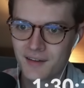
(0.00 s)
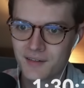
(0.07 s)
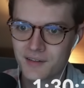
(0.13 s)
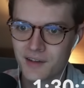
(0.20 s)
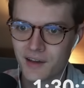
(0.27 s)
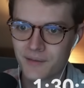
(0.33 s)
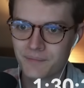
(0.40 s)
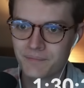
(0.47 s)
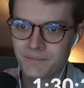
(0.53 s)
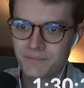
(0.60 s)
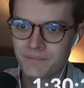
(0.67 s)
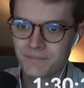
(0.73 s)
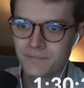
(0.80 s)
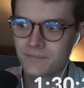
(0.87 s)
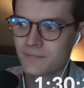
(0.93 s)
Okay.
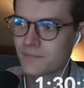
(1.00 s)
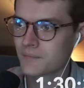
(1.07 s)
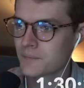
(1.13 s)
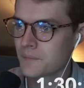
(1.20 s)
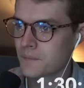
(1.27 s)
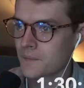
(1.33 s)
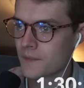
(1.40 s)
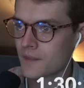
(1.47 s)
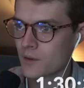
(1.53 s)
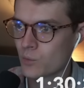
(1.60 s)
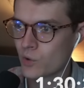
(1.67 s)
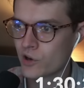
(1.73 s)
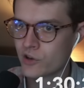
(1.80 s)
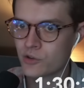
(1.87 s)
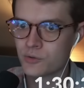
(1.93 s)

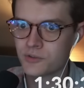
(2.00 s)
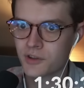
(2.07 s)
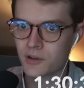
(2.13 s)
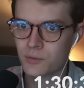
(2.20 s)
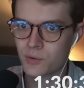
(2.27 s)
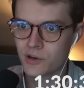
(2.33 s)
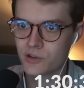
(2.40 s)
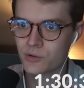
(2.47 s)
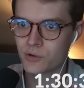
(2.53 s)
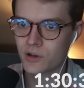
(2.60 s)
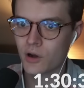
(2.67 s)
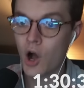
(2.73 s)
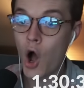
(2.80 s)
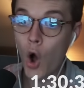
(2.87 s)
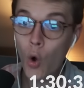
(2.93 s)
Where do you go?
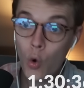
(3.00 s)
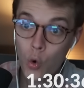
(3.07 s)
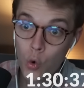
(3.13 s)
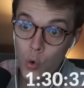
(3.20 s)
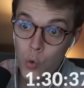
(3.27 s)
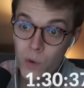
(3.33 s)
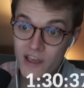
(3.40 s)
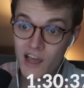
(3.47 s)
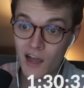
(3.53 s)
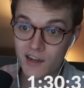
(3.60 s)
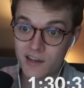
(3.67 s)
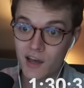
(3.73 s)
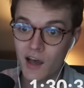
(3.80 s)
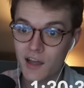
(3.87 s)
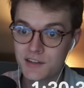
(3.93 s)
Oh, we got
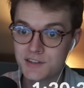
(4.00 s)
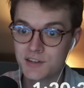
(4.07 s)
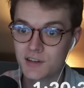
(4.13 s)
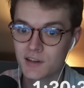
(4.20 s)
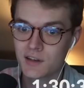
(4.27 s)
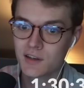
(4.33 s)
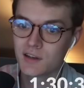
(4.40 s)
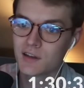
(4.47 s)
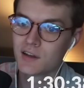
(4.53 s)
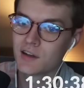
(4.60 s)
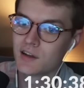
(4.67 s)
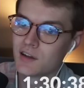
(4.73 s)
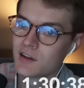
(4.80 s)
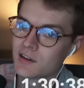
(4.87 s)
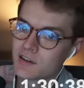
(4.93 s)
cut.
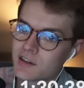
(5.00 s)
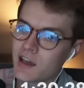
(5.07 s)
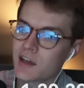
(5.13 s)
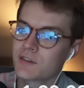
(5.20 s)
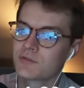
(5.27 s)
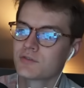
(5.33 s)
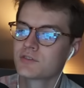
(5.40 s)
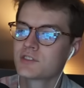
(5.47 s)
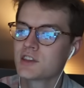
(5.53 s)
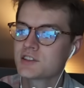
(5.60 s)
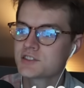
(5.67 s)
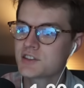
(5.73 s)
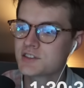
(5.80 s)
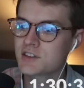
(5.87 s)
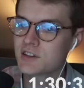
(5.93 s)
Okay,
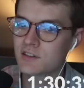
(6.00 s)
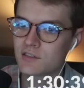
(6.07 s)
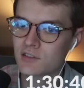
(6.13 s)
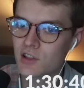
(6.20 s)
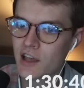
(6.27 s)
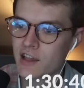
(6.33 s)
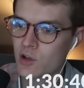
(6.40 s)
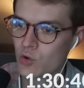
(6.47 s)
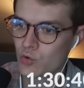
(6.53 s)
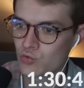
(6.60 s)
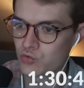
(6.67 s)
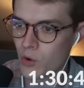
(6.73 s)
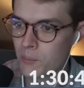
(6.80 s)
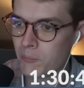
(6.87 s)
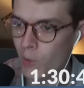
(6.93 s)
this isn't like
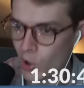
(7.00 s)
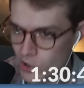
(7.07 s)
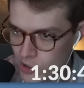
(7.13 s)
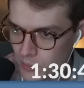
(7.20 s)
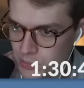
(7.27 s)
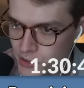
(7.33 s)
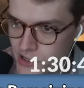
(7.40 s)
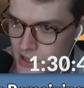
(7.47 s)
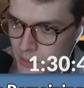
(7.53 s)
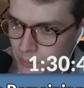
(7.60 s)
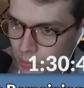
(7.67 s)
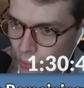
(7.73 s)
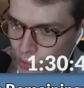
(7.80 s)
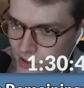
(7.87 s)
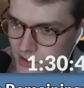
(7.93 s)
remarkably
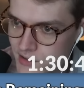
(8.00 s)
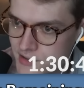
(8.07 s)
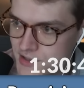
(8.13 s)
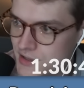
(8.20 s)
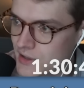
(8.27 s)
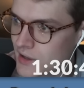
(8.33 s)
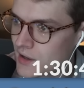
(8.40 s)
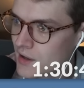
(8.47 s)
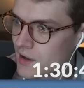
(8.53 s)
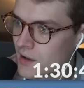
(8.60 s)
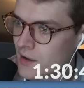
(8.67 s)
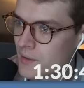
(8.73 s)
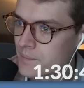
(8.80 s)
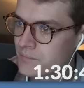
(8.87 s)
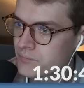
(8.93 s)
important,
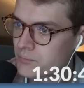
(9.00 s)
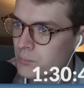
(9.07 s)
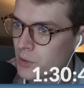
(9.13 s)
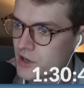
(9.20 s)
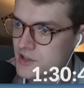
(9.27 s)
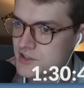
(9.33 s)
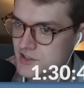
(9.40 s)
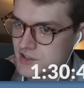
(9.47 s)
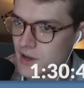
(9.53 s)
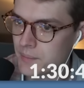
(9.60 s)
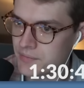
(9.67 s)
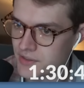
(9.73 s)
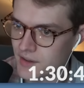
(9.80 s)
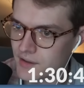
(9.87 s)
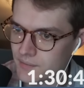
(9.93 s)
but it's
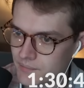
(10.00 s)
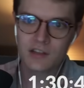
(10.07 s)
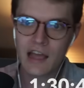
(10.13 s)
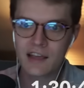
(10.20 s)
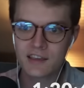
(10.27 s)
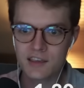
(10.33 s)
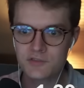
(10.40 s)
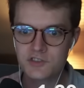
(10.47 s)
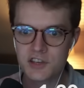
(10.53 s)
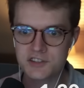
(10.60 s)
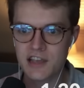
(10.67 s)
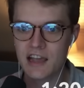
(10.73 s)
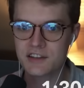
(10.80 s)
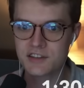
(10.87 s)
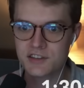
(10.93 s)
something. It gives us
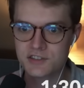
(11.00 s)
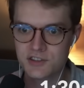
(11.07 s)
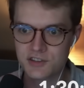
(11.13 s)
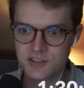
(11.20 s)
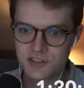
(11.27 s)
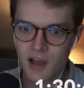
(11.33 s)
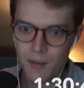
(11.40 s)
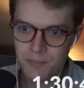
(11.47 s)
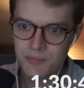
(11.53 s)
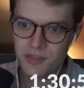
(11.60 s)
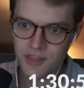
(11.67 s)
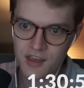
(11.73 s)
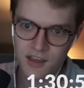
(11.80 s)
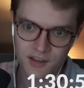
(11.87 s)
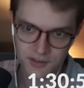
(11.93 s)
access to some
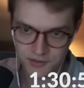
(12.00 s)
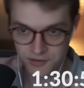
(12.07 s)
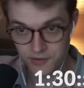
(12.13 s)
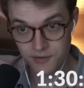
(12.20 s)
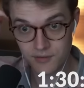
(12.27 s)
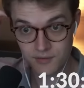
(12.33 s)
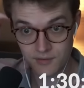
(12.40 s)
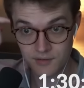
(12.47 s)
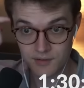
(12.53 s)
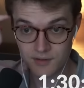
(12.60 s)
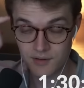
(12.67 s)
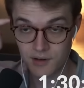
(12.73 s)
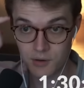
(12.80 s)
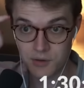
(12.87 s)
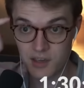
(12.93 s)
things.
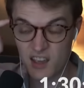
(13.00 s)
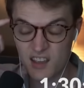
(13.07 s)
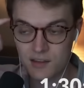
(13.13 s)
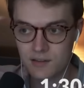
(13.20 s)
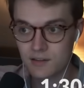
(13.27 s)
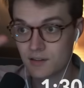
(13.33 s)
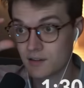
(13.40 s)
Okay?